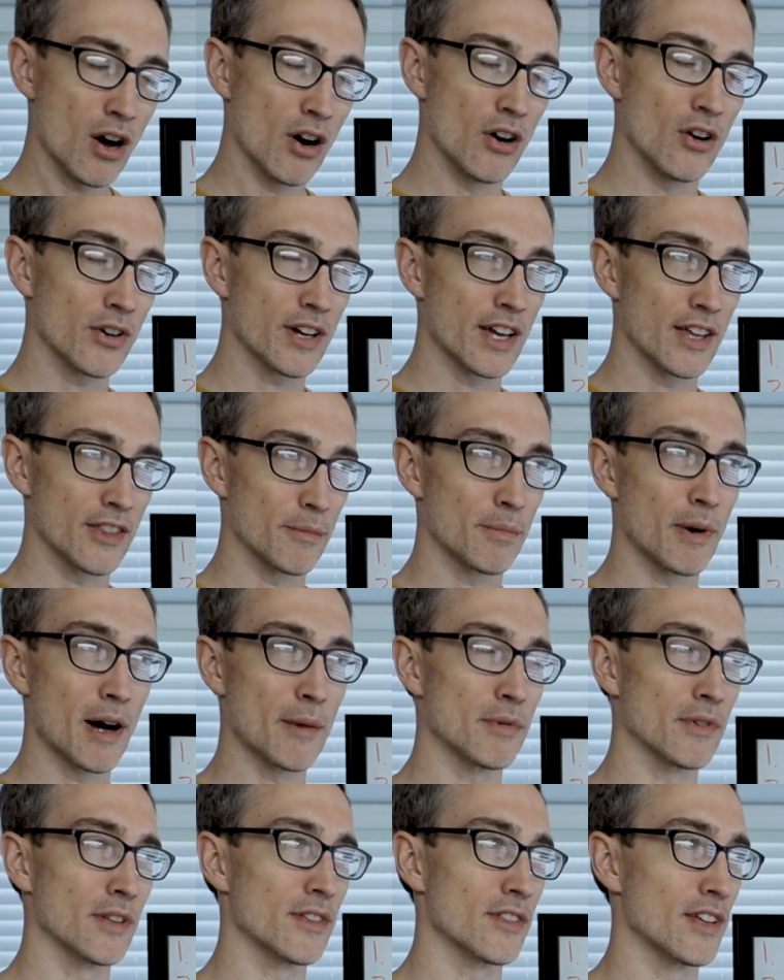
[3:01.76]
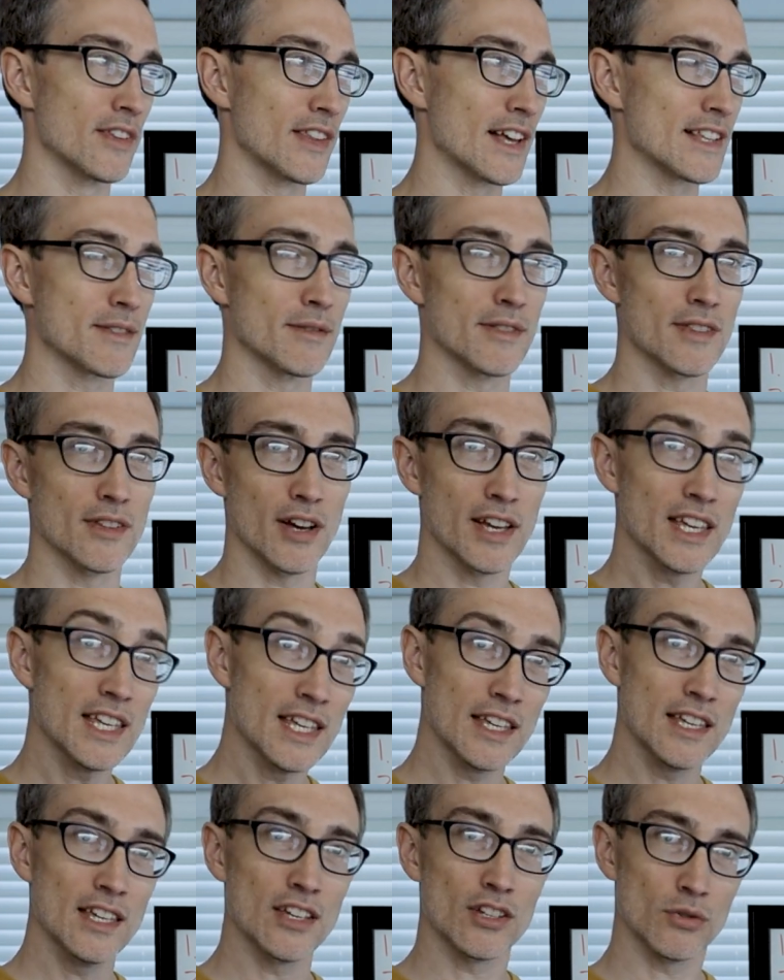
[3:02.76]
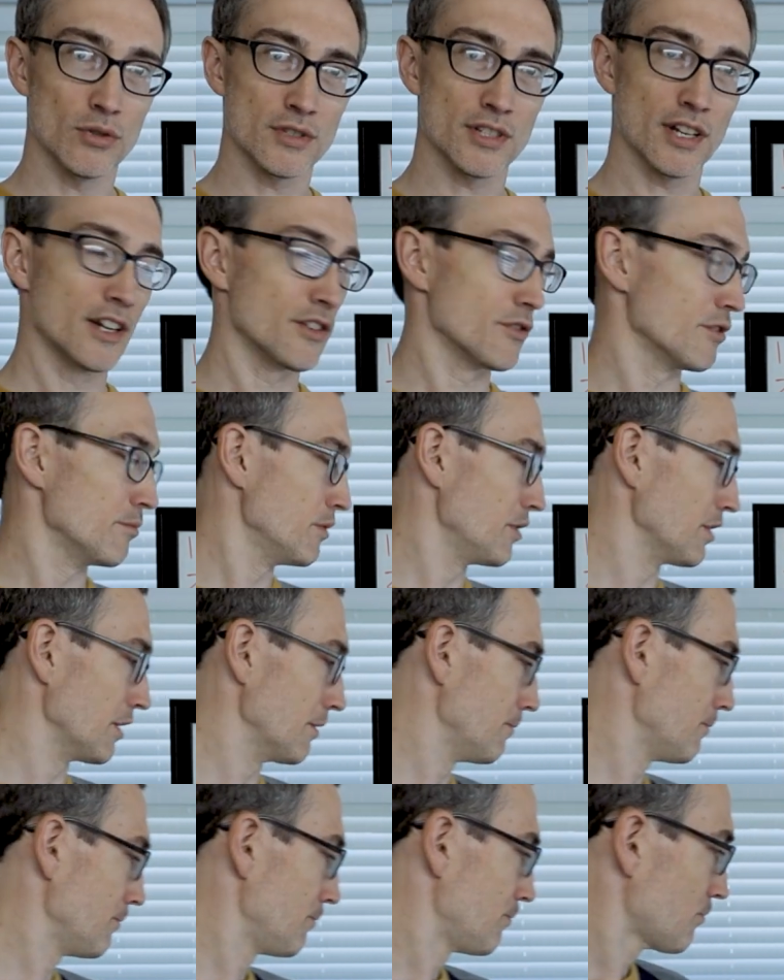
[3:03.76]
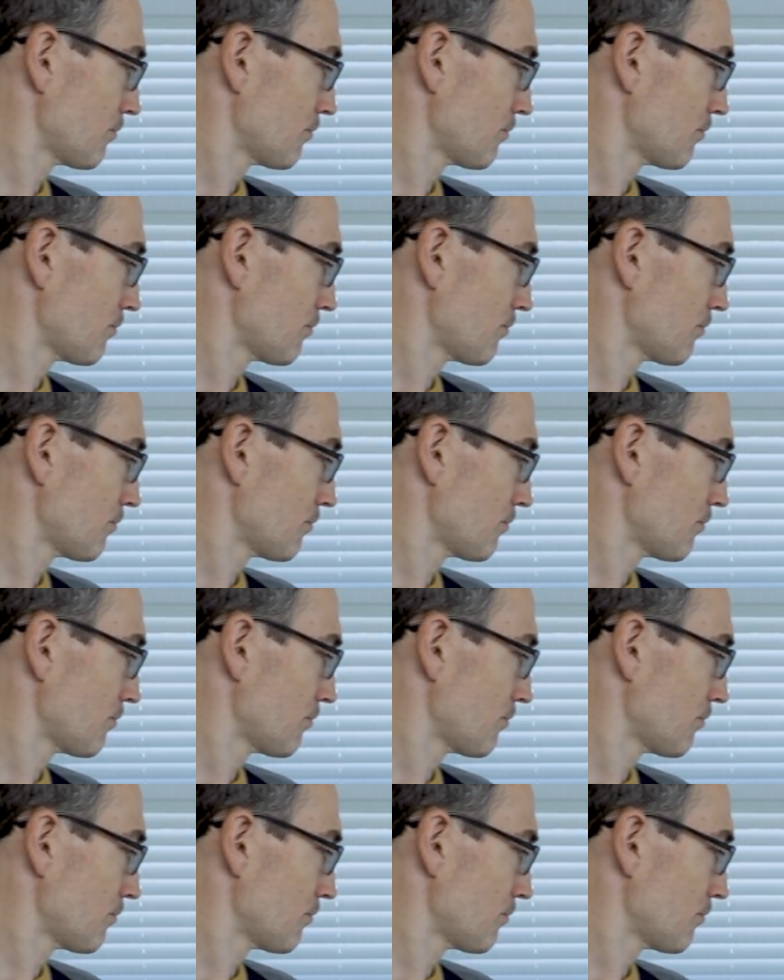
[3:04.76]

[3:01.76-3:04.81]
oh, okay, that's E equals 100 million.